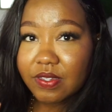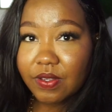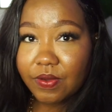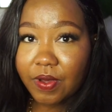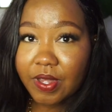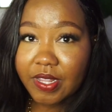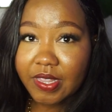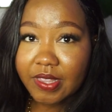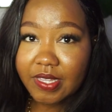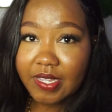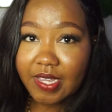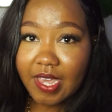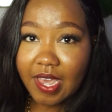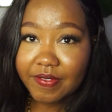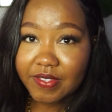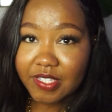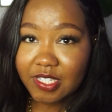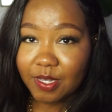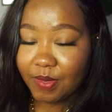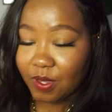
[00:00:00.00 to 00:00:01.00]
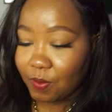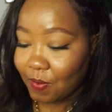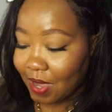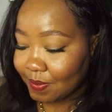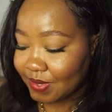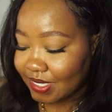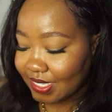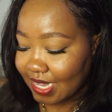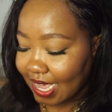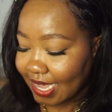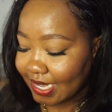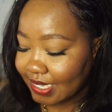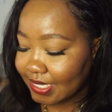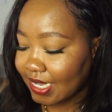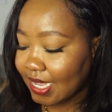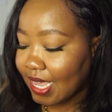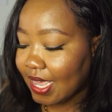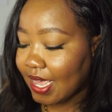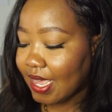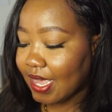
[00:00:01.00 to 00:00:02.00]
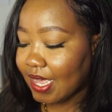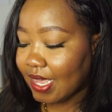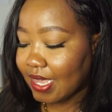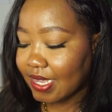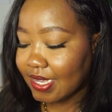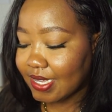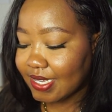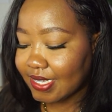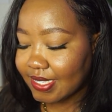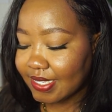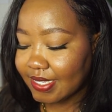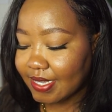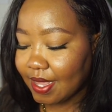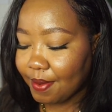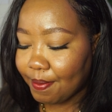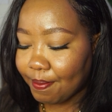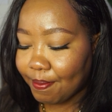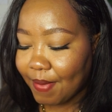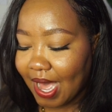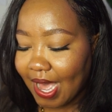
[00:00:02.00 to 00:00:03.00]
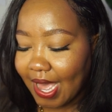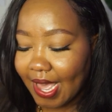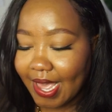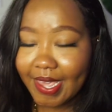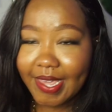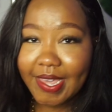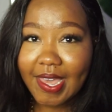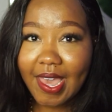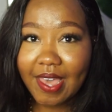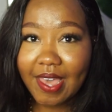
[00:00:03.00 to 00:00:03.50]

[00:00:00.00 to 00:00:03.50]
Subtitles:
on the FCB website, is MyFCRewards.